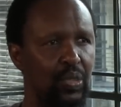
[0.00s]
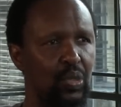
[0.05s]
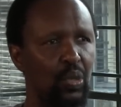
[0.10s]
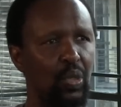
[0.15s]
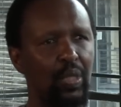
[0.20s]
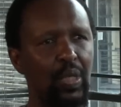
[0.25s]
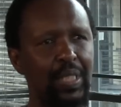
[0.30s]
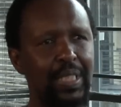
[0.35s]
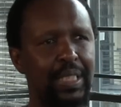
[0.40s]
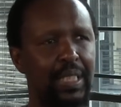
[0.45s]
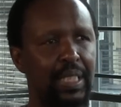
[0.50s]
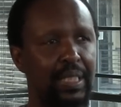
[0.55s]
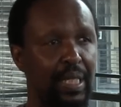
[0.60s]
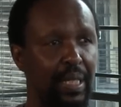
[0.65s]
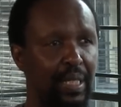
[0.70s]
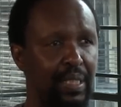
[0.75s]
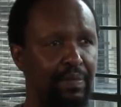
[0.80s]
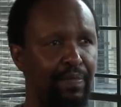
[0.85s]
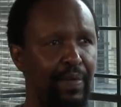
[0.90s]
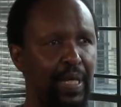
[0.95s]
So there was a
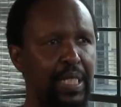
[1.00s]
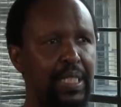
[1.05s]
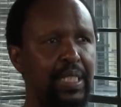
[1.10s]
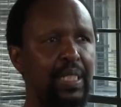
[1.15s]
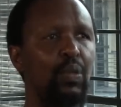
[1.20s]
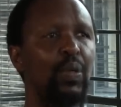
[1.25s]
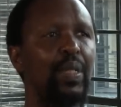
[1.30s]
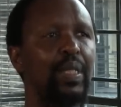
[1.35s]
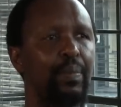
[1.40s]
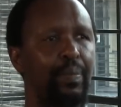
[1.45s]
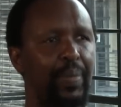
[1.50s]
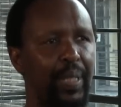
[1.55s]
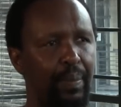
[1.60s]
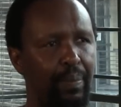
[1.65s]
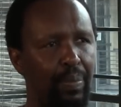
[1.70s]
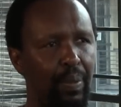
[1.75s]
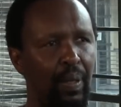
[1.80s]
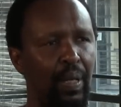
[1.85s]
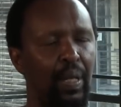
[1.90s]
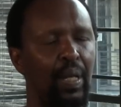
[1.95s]
dissatisfaction with the
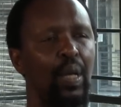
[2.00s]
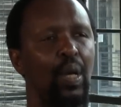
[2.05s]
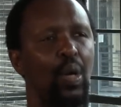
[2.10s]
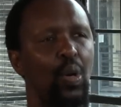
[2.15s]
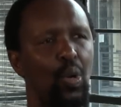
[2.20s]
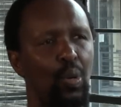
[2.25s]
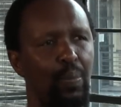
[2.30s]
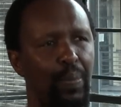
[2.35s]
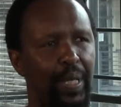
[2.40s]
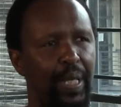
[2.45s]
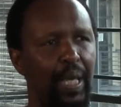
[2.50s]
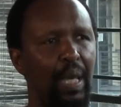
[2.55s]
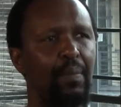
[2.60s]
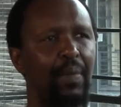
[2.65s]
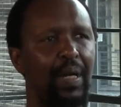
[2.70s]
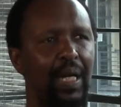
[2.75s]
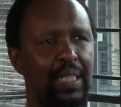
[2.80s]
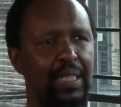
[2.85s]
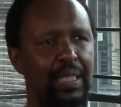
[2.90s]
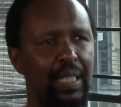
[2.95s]
people who
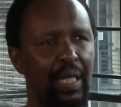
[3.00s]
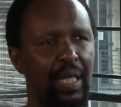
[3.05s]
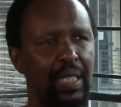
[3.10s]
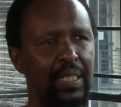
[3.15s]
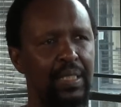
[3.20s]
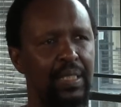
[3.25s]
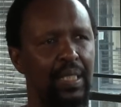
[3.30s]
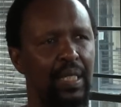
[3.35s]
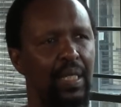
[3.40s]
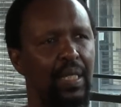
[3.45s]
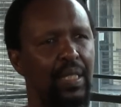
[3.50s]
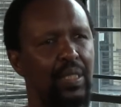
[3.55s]
became councillors.